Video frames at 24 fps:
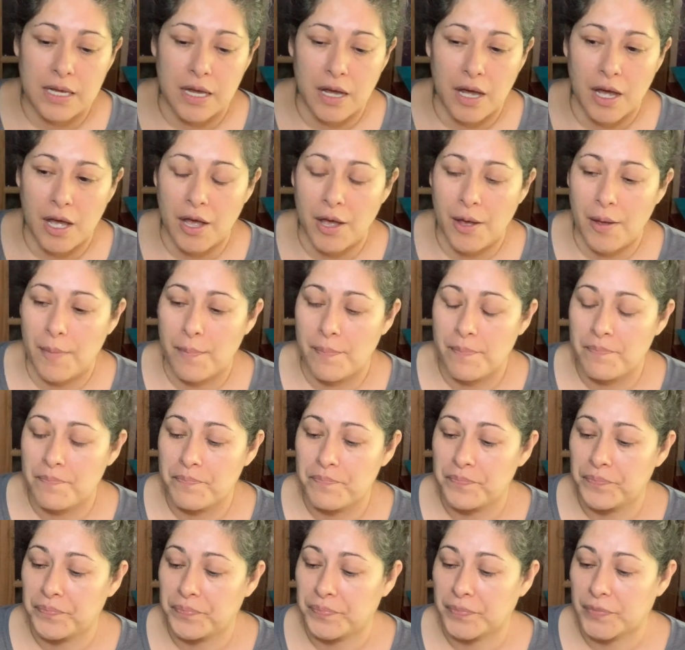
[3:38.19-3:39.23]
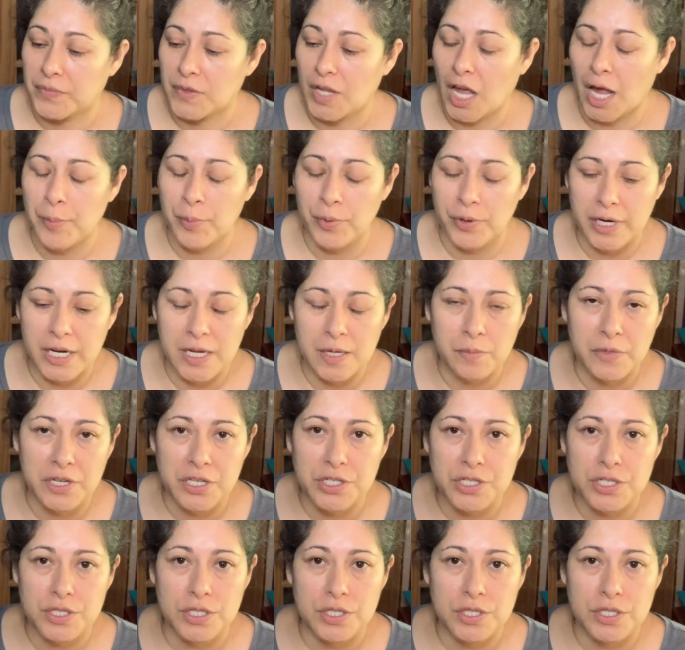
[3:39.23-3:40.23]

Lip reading: I pretty much,